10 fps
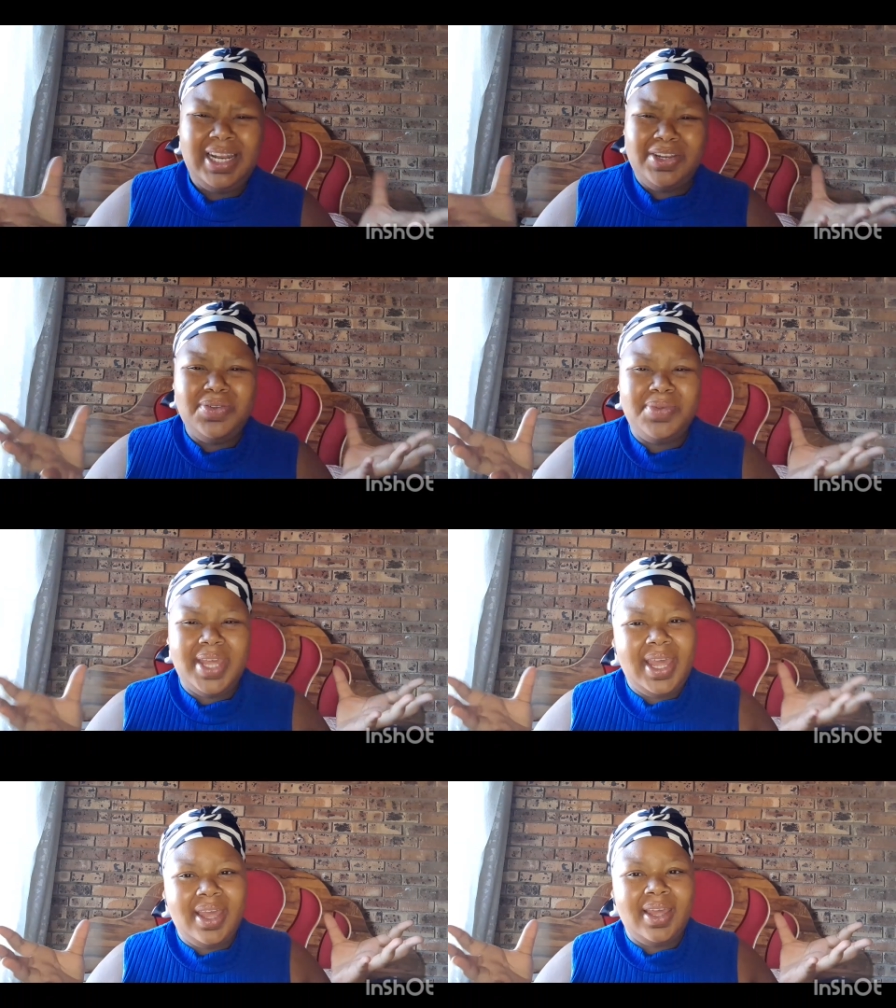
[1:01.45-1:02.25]
a new
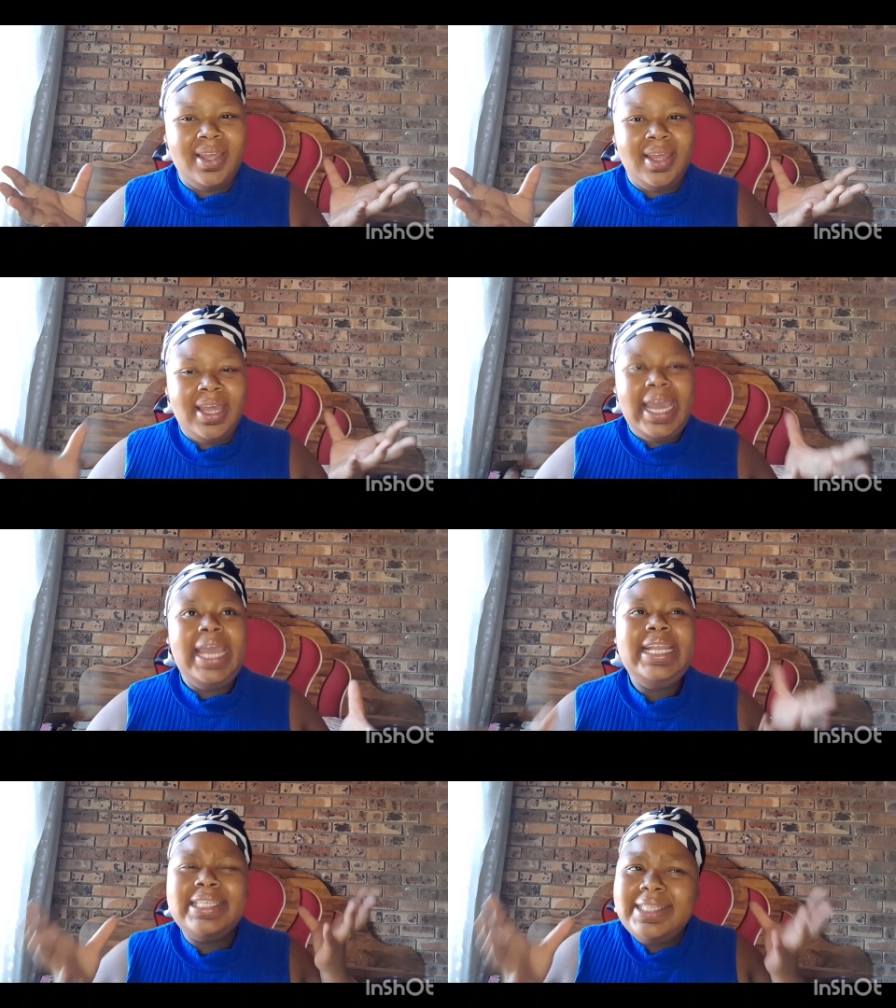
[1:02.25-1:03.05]
year.
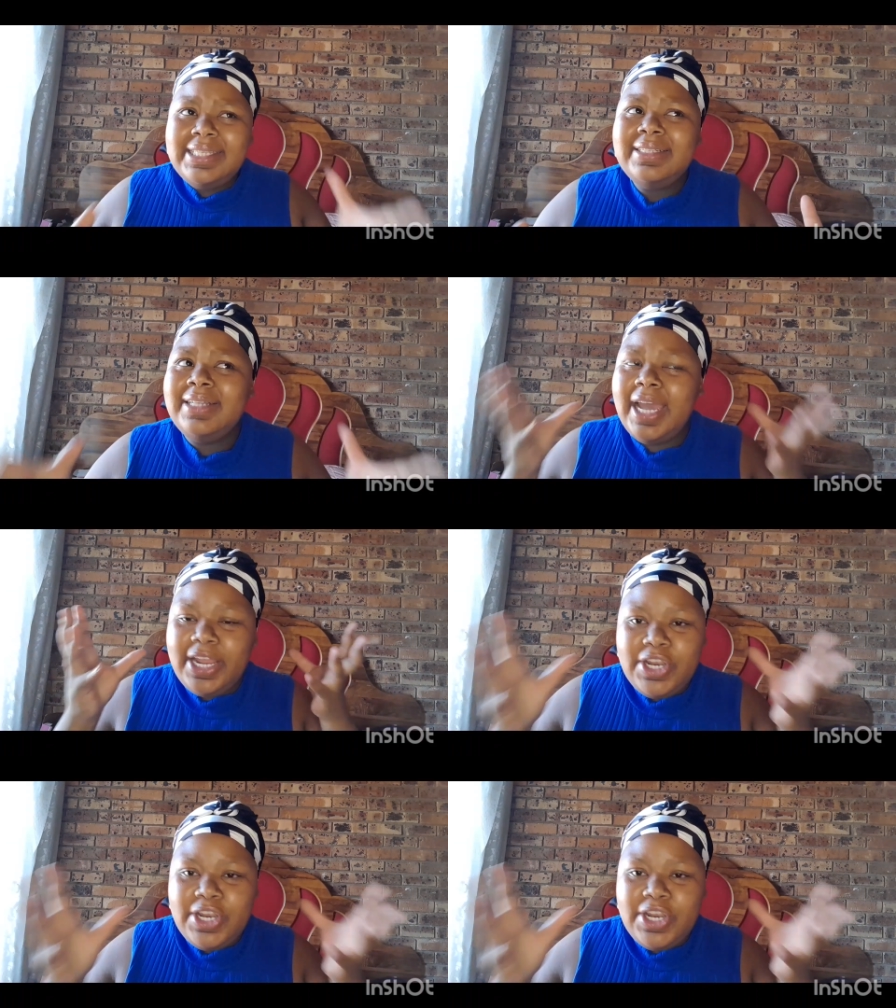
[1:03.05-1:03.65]
It is still a